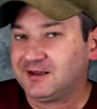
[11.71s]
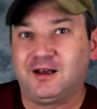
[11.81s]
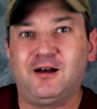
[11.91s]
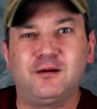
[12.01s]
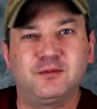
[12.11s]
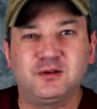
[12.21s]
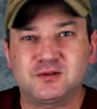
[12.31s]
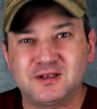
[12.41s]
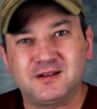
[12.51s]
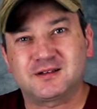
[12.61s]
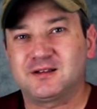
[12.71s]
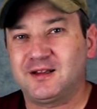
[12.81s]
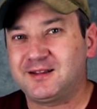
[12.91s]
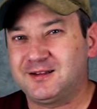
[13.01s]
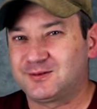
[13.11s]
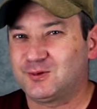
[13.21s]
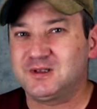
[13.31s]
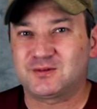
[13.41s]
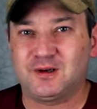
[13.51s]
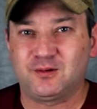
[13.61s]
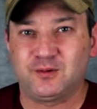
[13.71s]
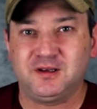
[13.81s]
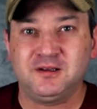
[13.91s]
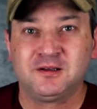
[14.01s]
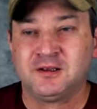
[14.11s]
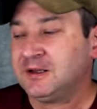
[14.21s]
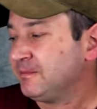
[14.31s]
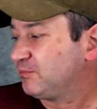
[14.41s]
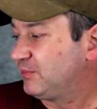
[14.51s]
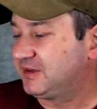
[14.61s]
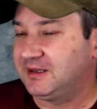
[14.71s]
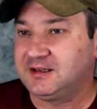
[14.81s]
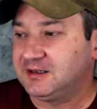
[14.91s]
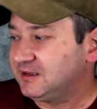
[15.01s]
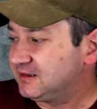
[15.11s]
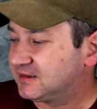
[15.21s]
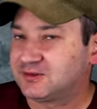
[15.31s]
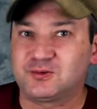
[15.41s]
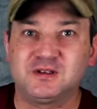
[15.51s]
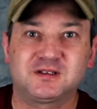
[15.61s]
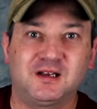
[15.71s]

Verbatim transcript: Um, he usually doesn't like the treats right away, but then he eats the treats